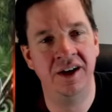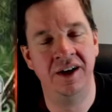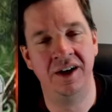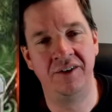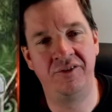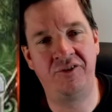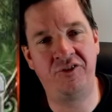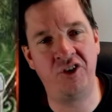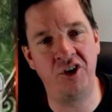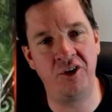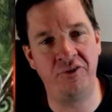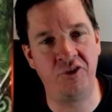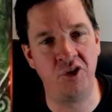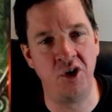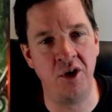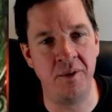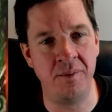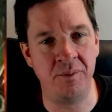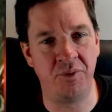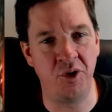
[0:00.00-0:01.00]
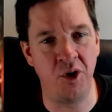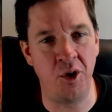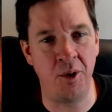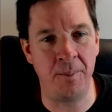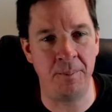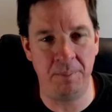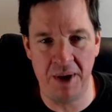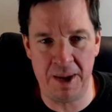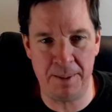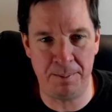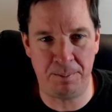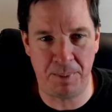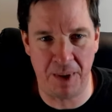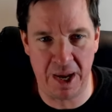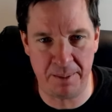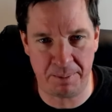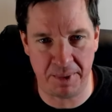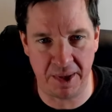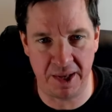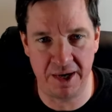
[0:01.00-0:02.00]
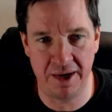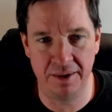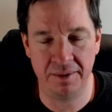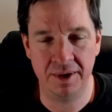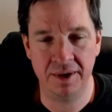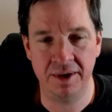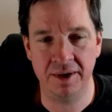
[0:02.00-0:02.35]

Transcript: for vroom vroom beep beepin'.